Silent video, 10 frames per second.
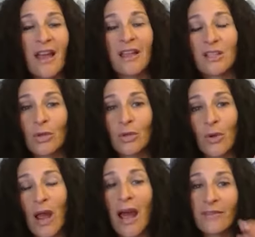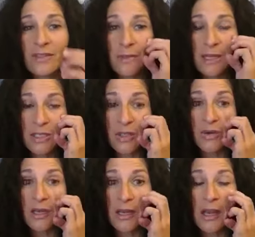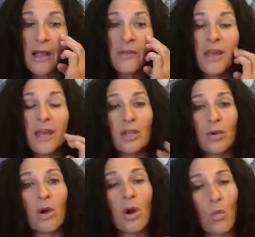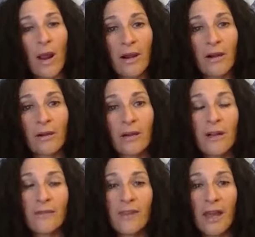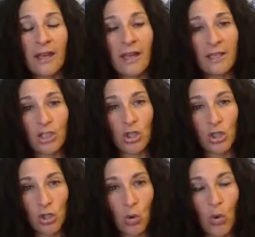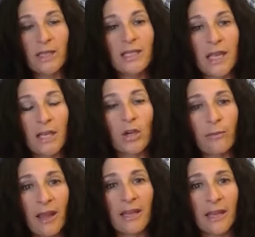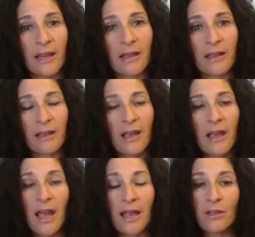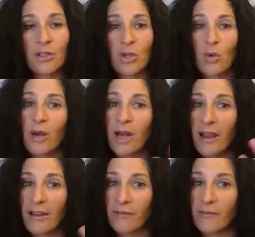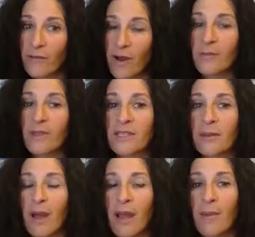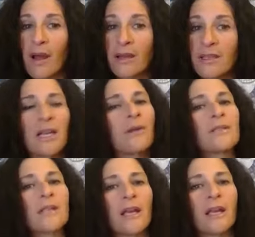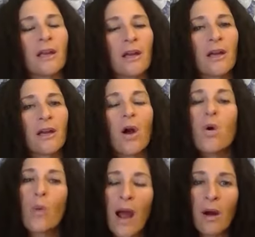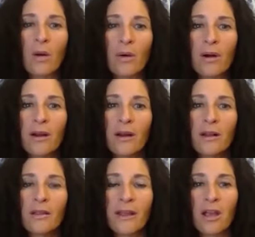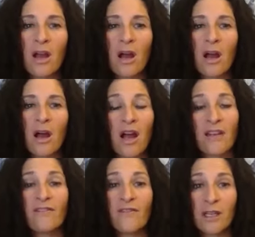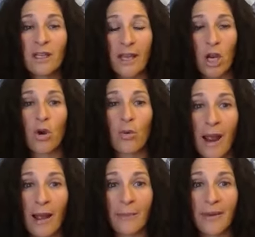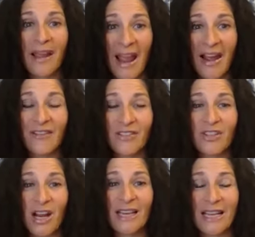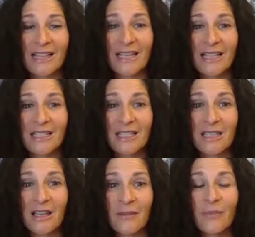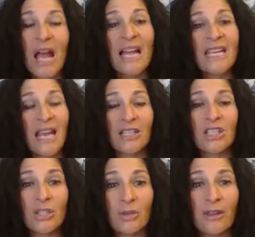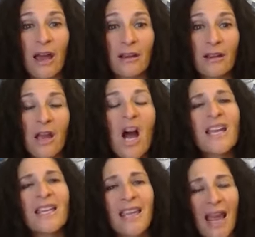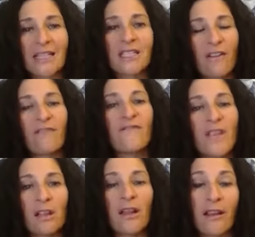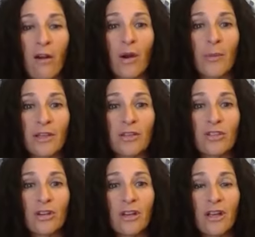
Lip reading: And so you have to make certain that you're aware that it's a choice that you're making. And so when I framed this in my mind and I was like, oh, wow, like I feel like crap after I eat this, I get to do that. I get to feel like garbage.